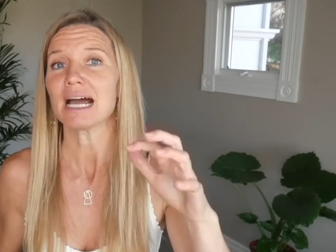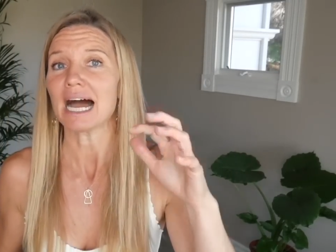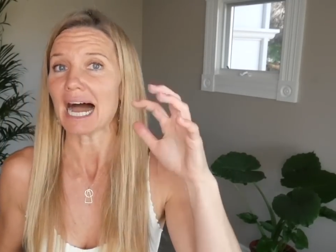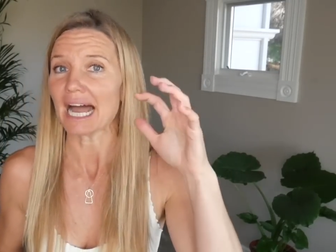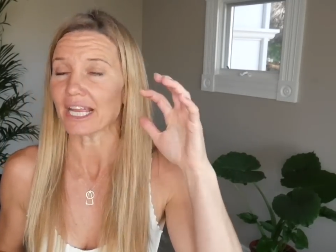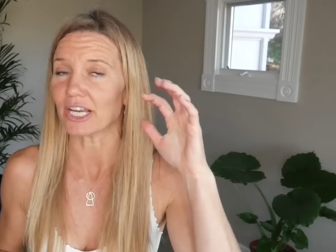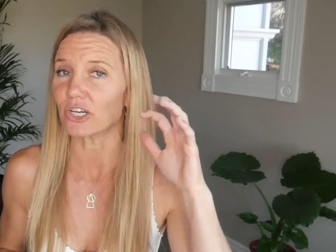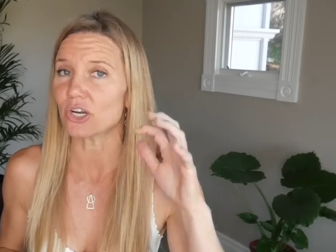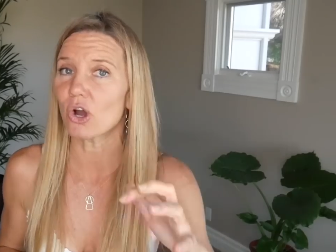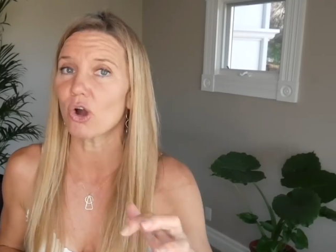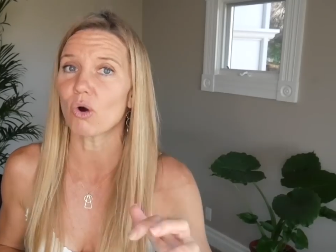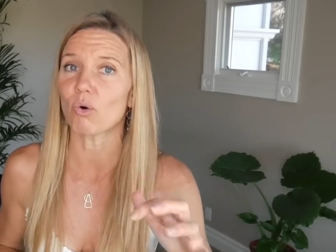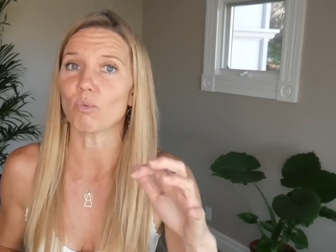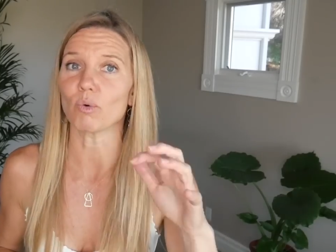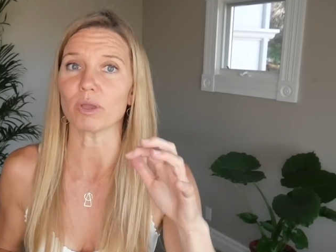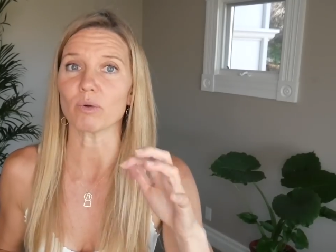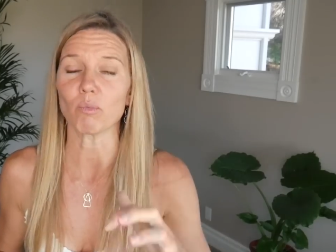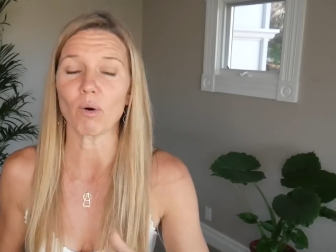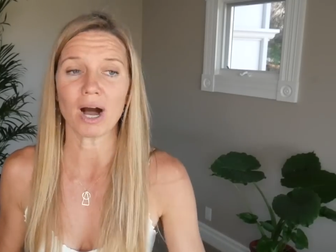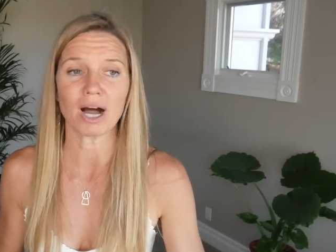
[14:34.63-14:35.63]
I know
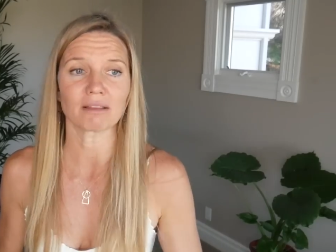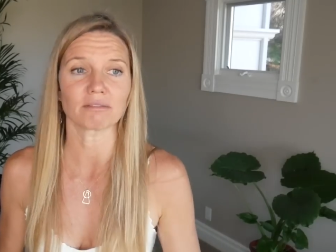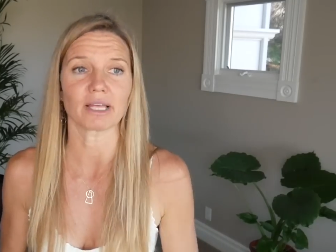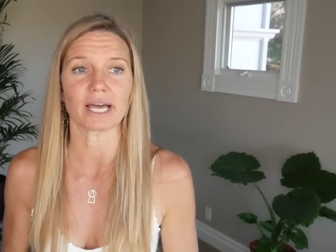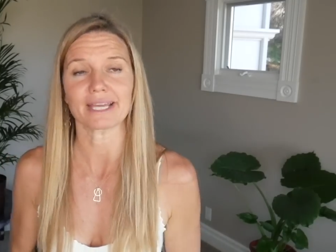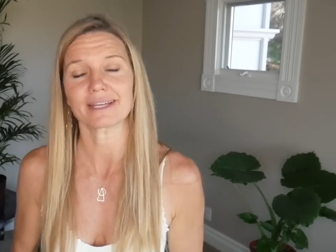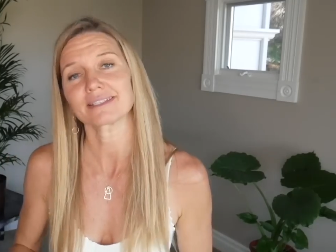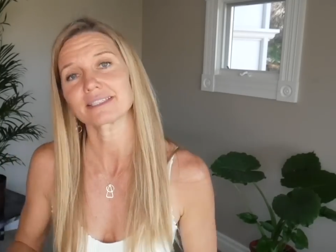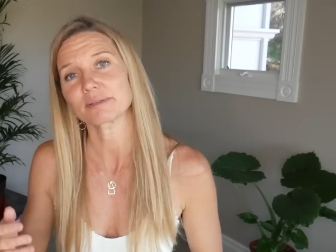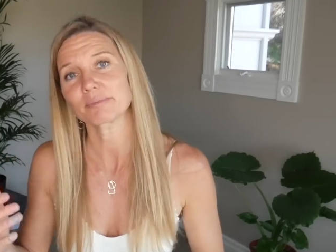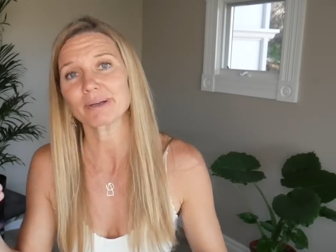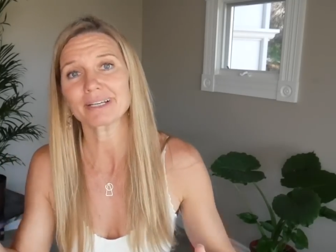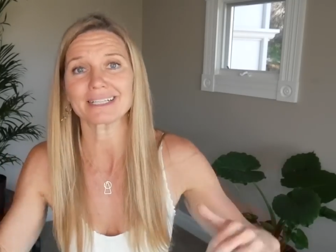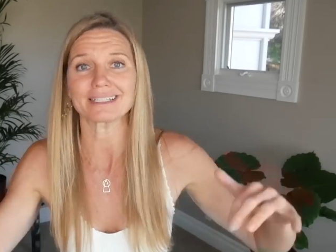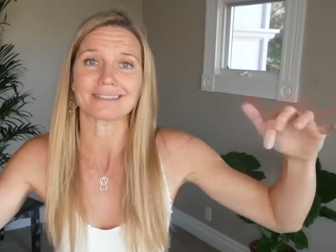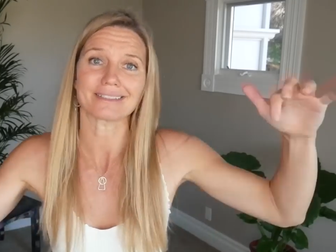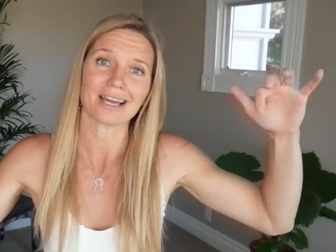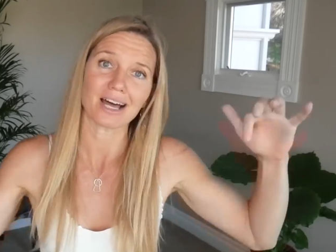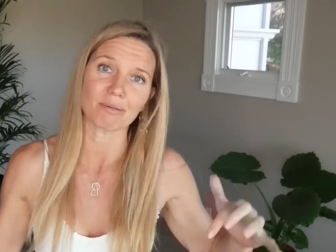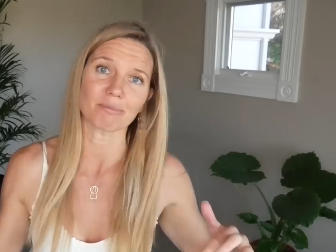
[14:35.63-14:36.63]
we want, like,
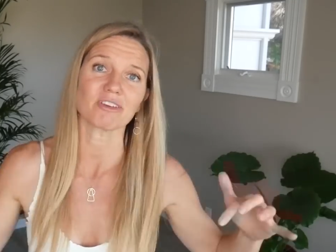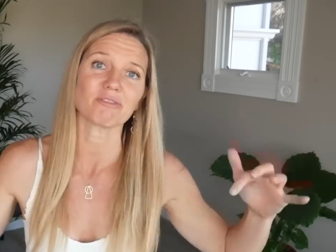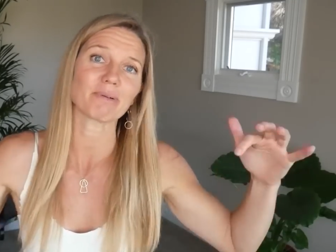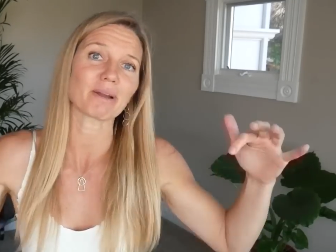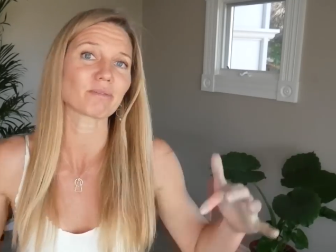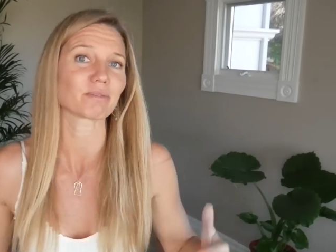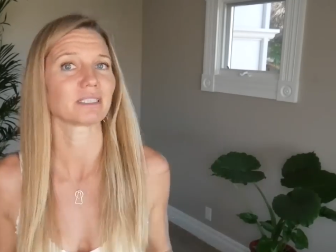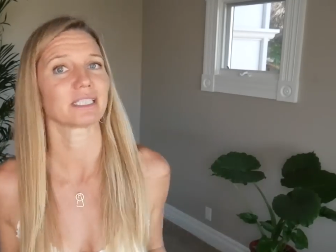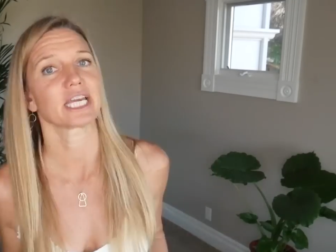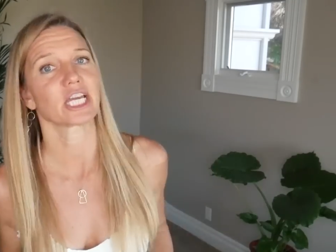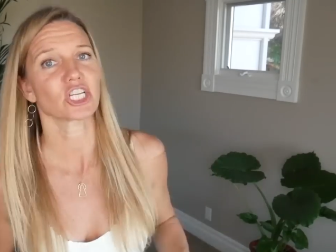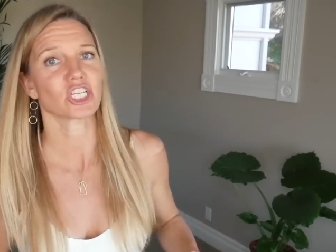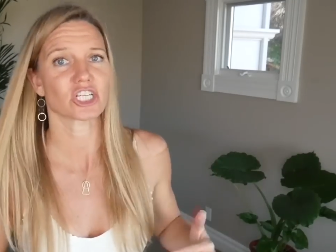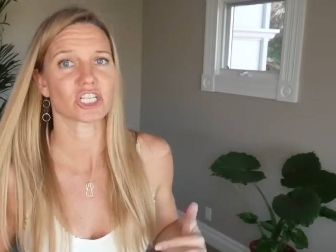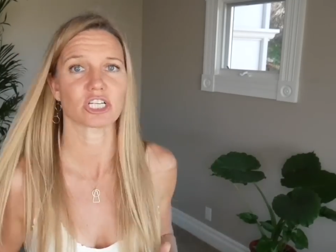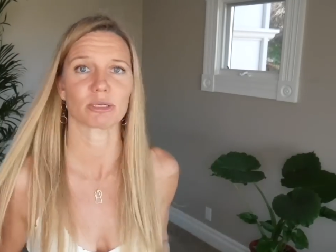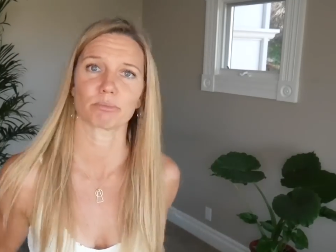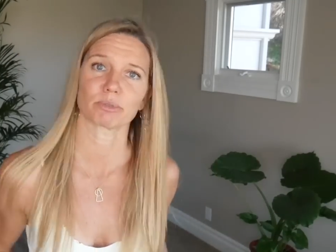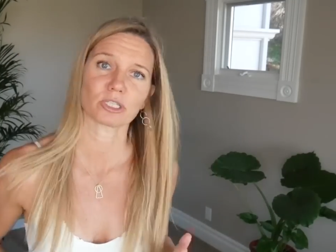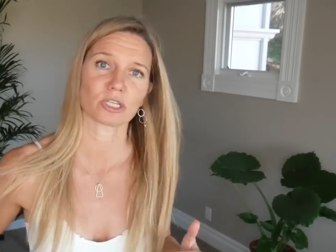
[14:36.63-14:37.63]
Sabrina, tell me if my
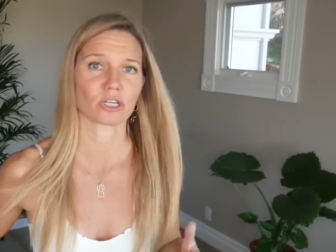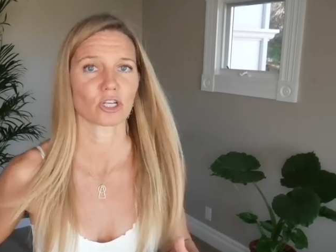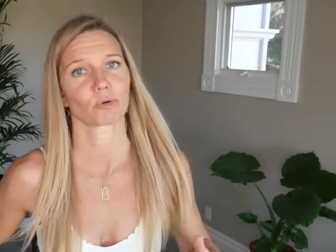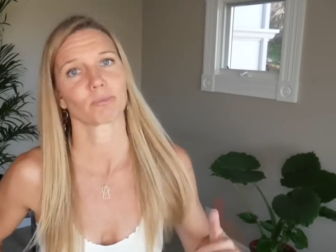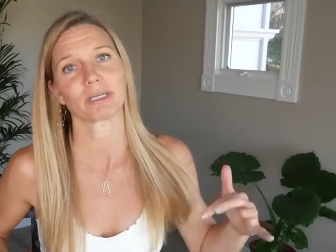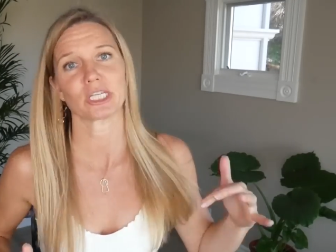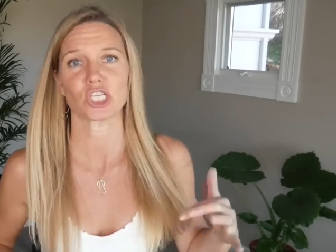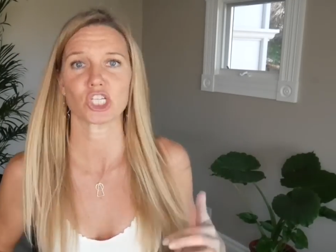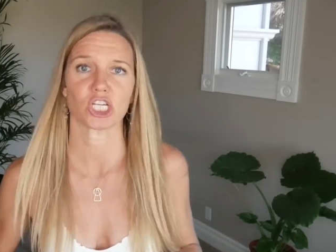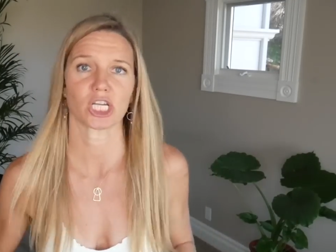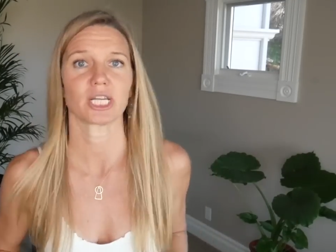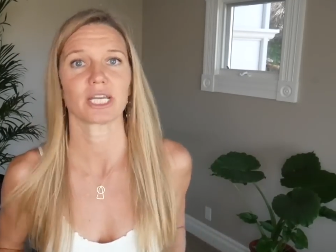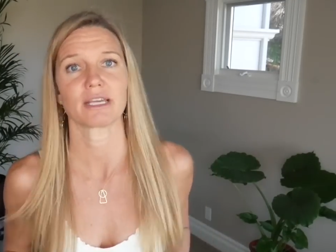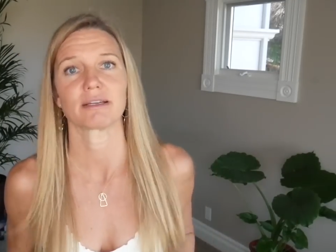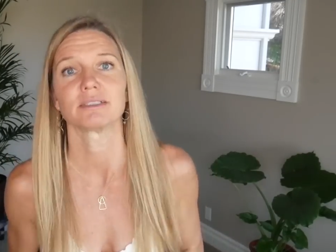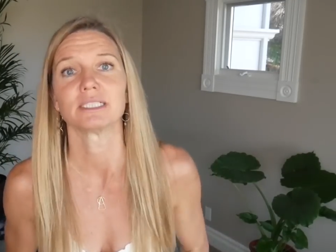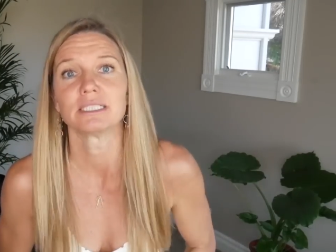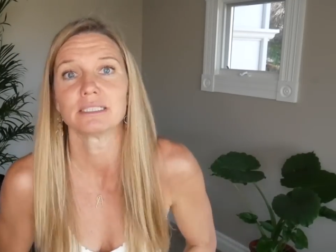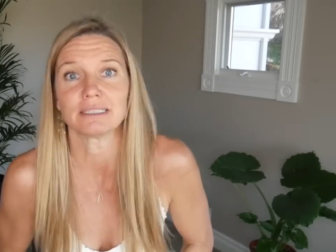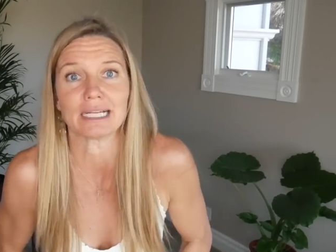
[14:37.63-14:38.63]
relationship is going to be
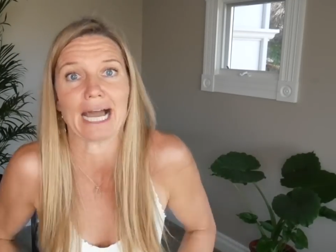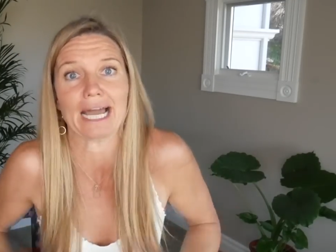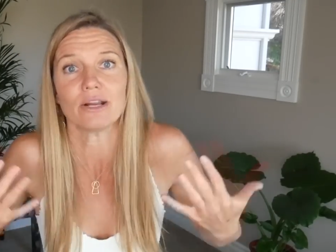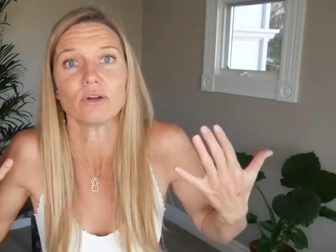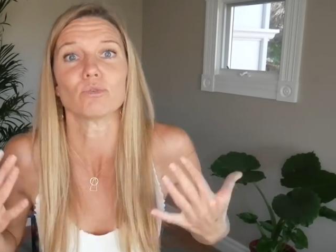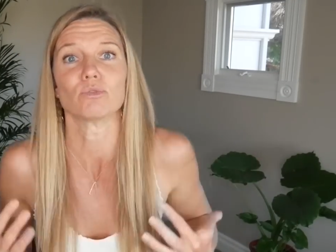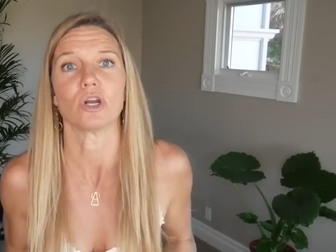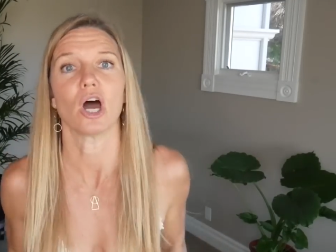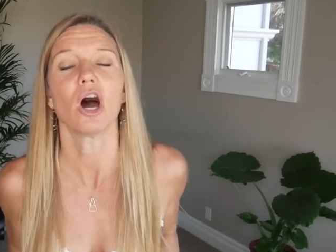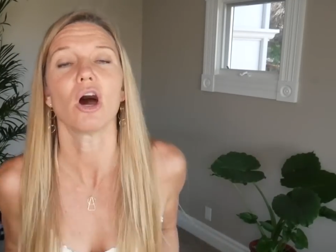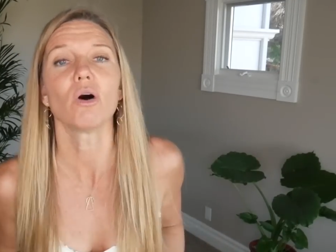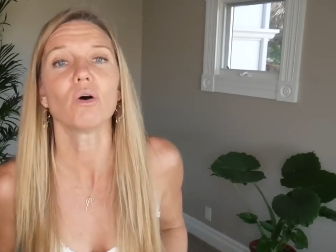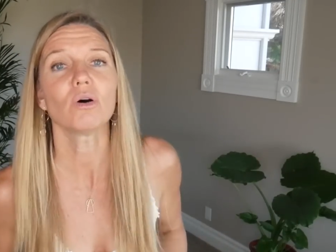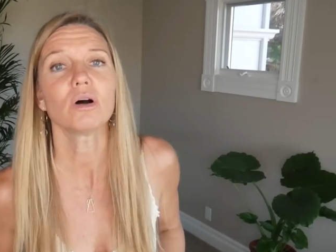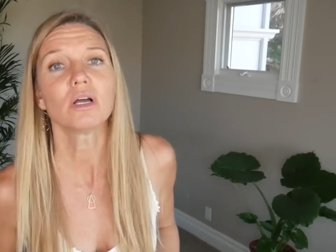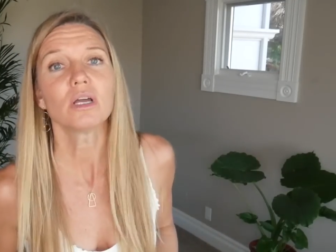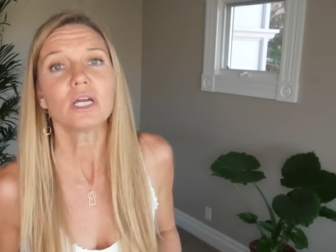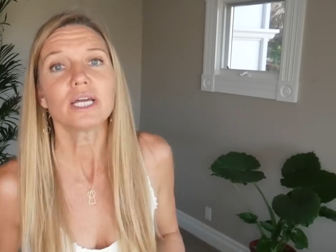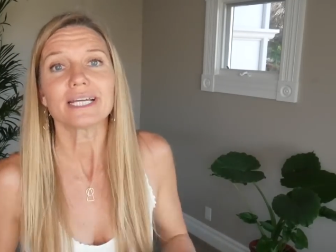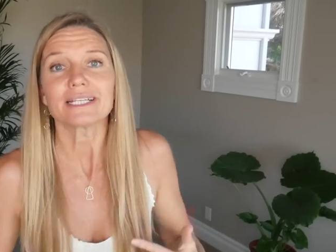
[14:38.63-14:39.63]
shitty. I don't
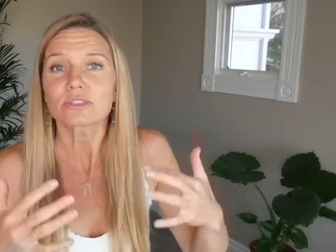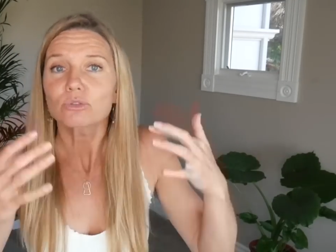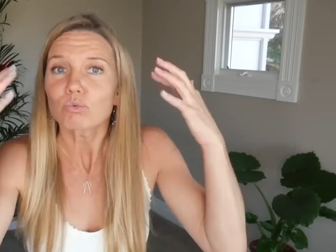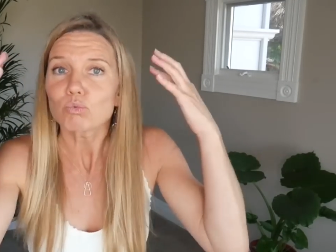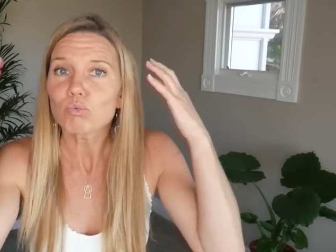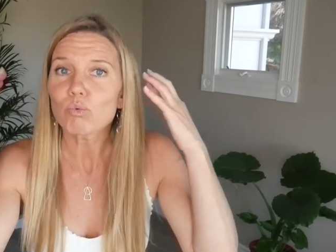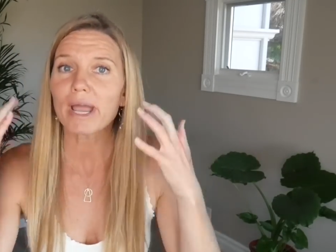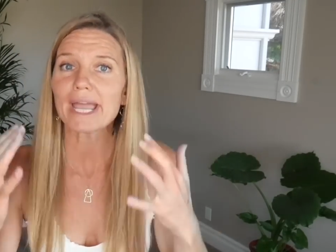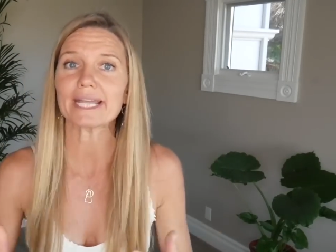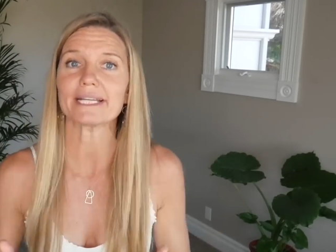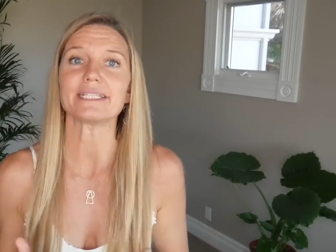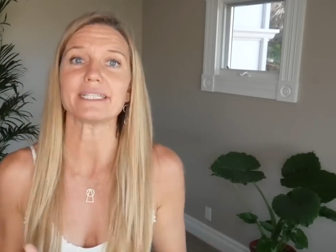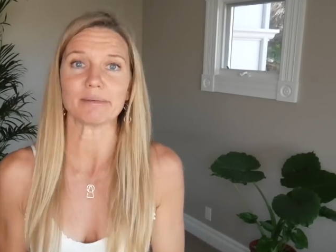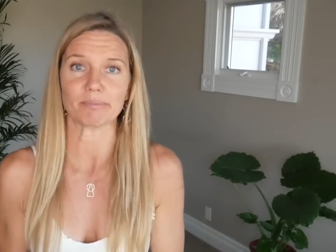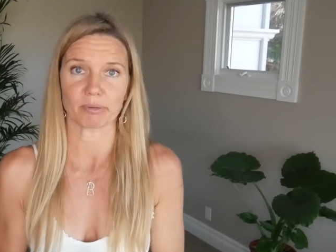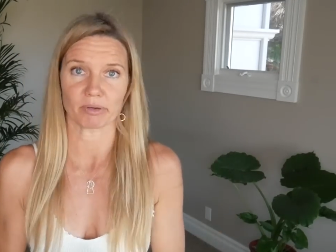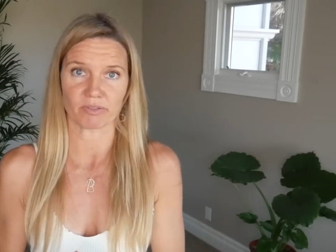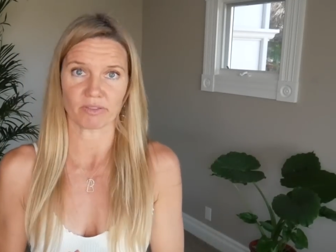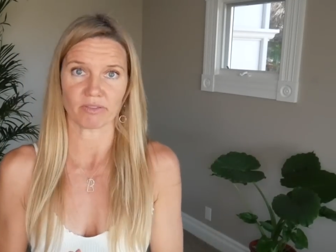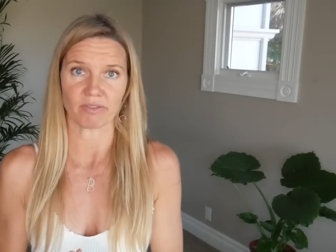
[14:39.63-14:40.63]
know. It's way
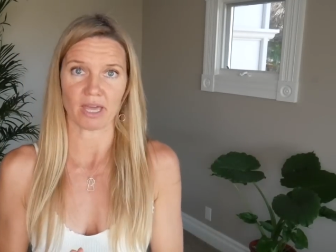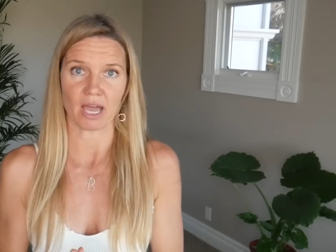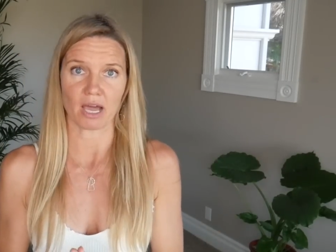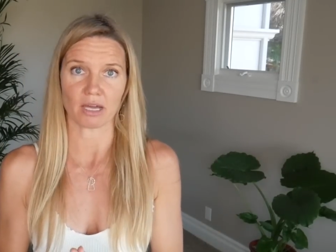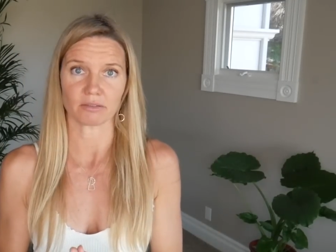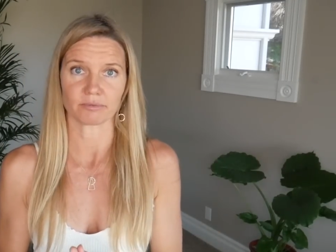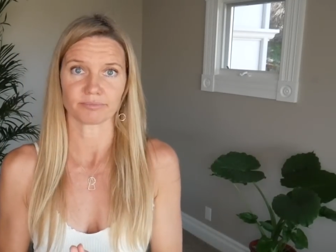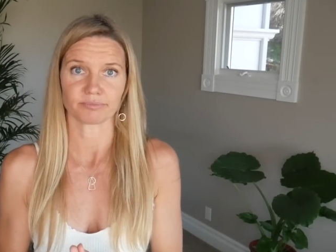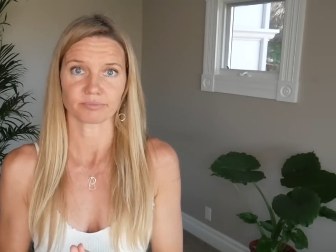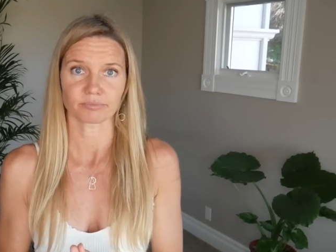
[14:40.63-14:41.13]
deeper than that.